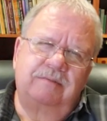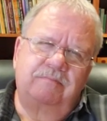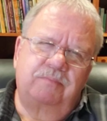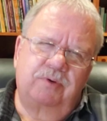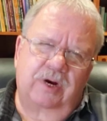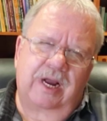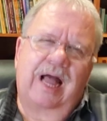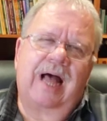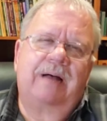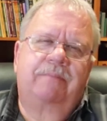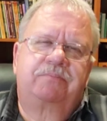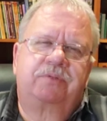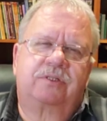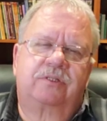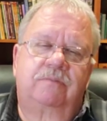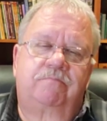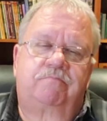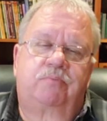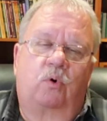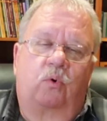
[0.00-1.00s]
Perhaps
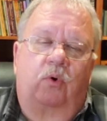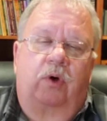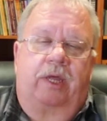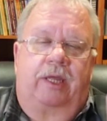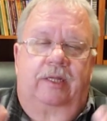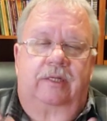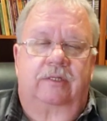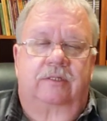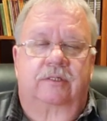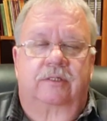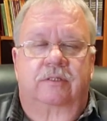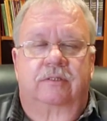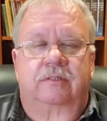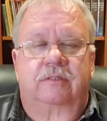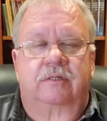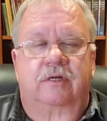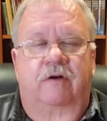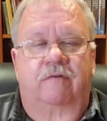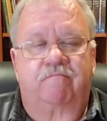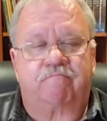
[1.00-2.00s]
the point
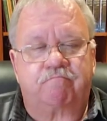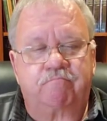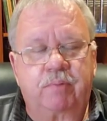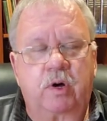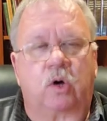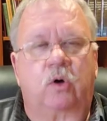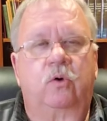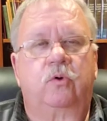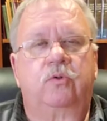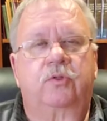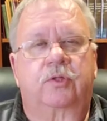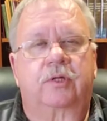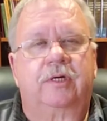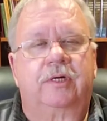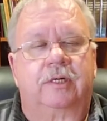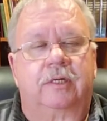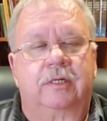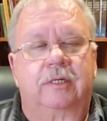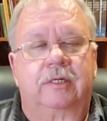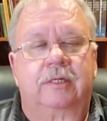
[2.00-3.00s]
of both
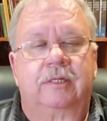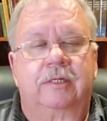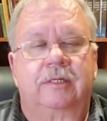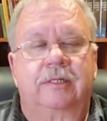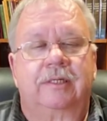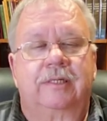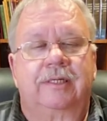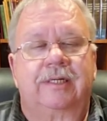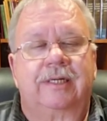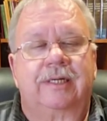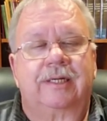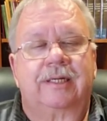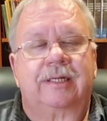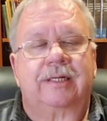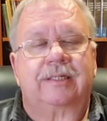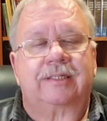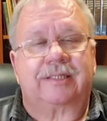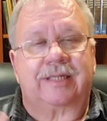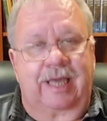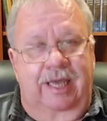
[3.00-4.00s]

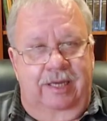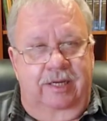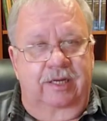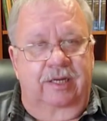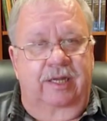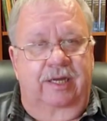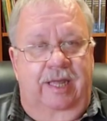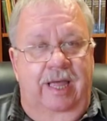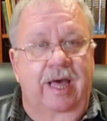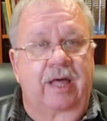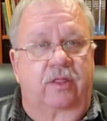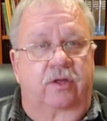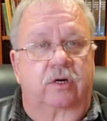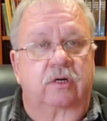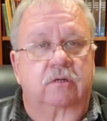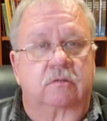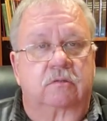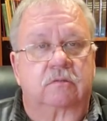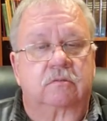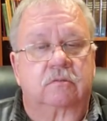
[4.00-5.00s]
taken
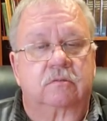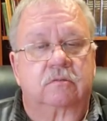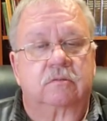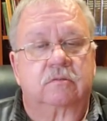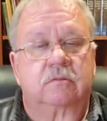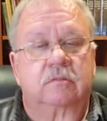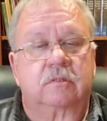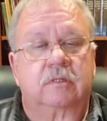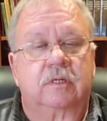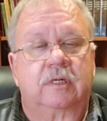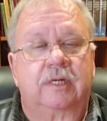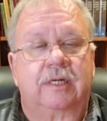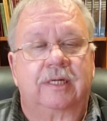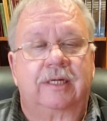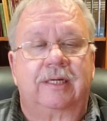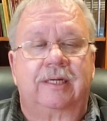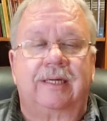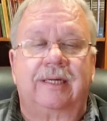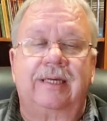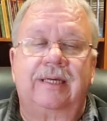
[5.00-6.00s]
together
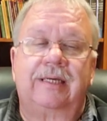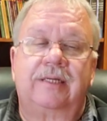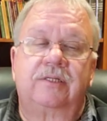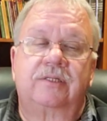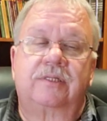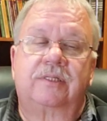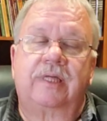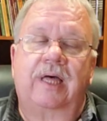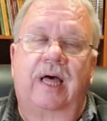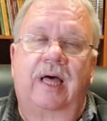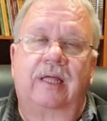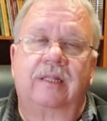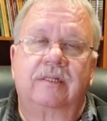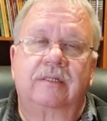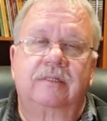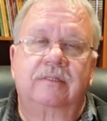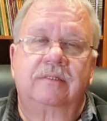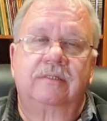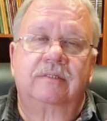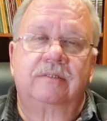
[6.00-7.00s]
is that
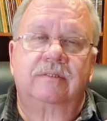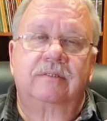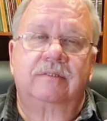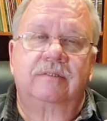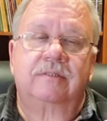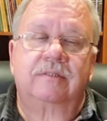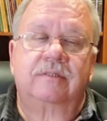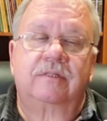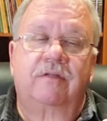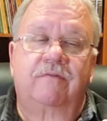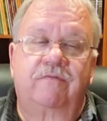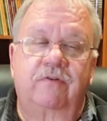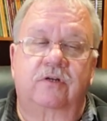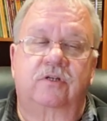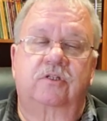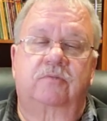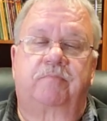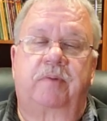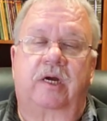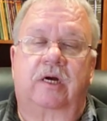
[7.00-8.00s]
the
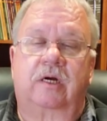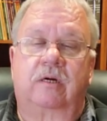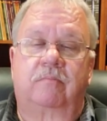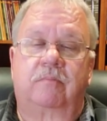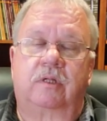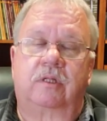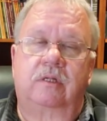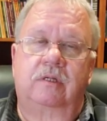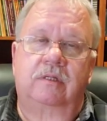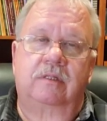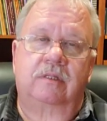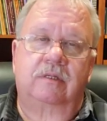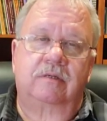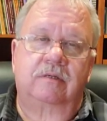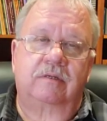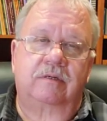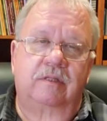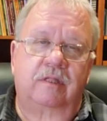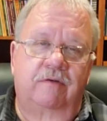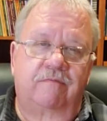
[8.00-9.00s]
first parable,
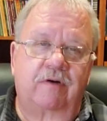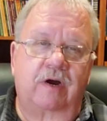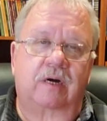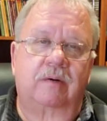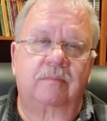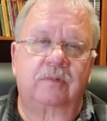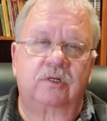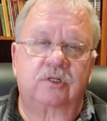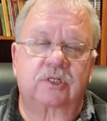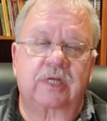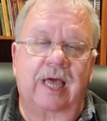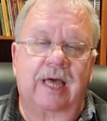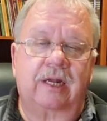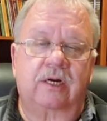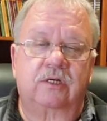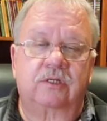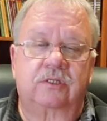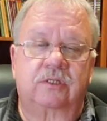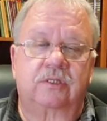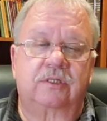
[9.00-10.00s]
the farmer
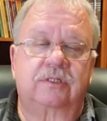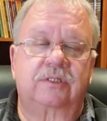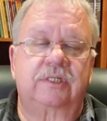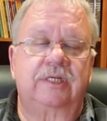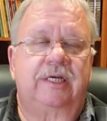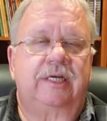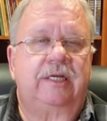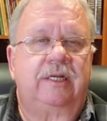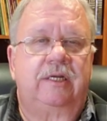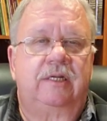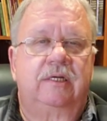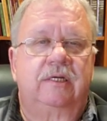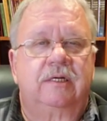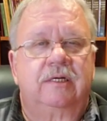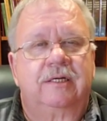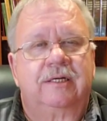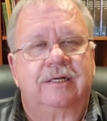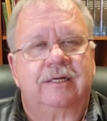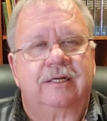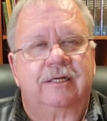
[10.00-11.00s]
scatters the seed,
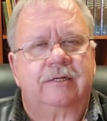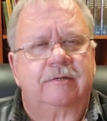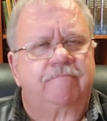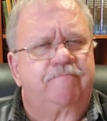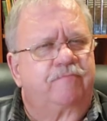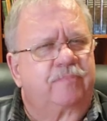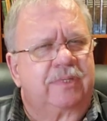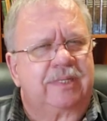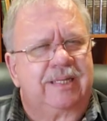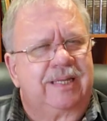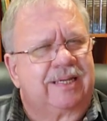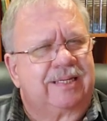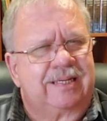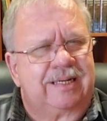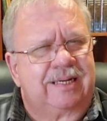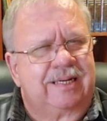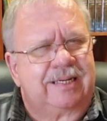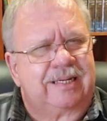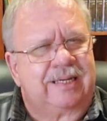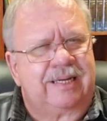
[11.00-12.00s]
yet
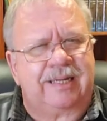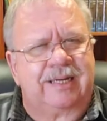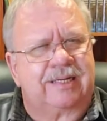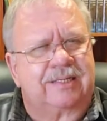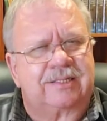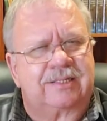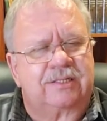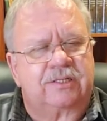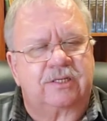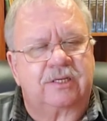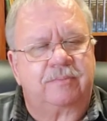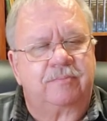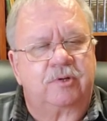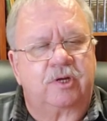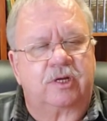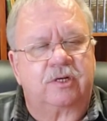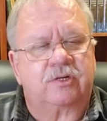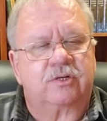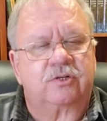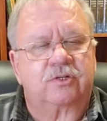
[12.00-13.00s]
he doesn't seem to
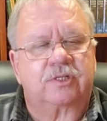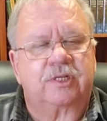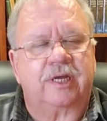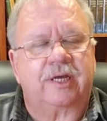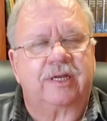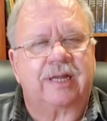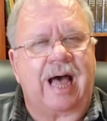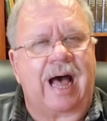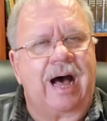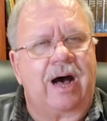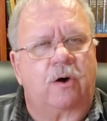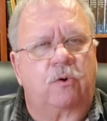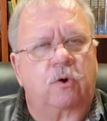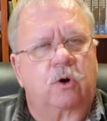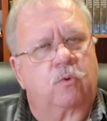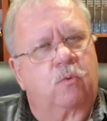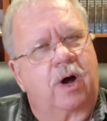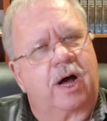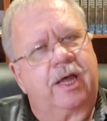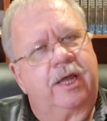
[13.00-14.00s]
understand how
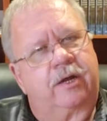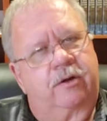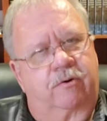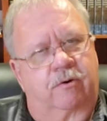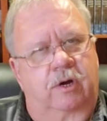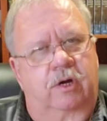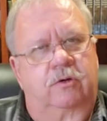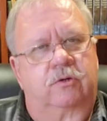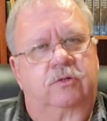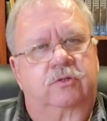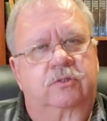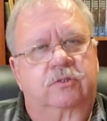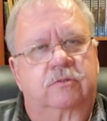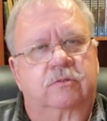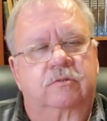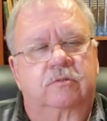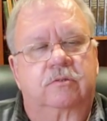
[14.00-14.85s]
or why it grows.